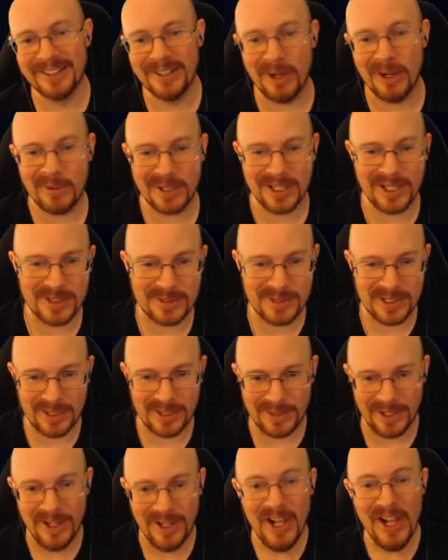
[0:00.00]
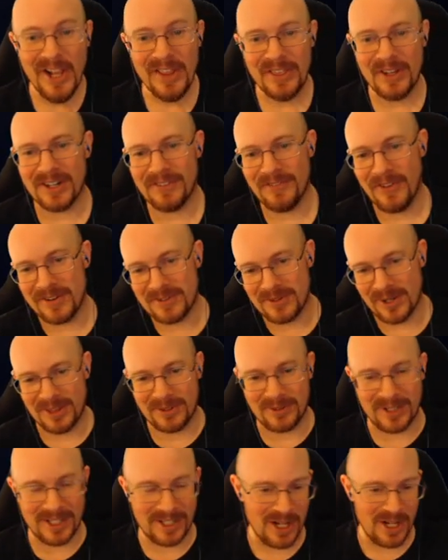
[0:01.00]
nobody knows what we're talking about. 35
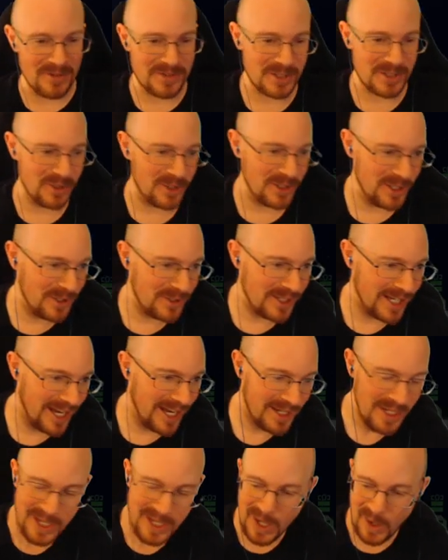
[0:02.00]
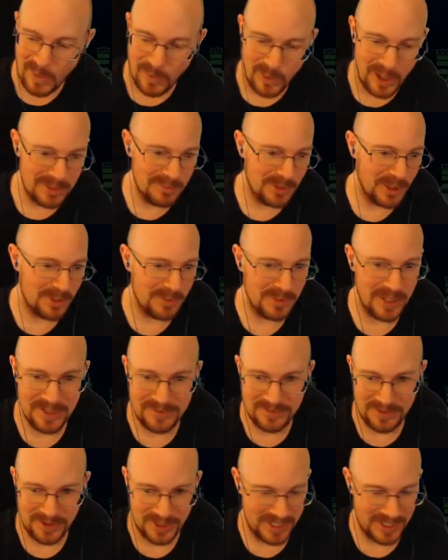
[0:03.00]
23, golf score. Okay, one more
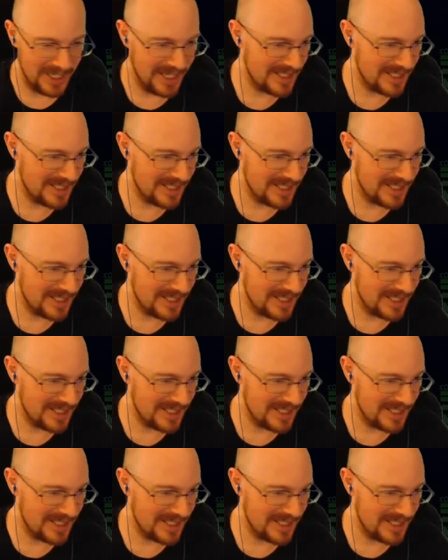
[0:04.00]
run for the day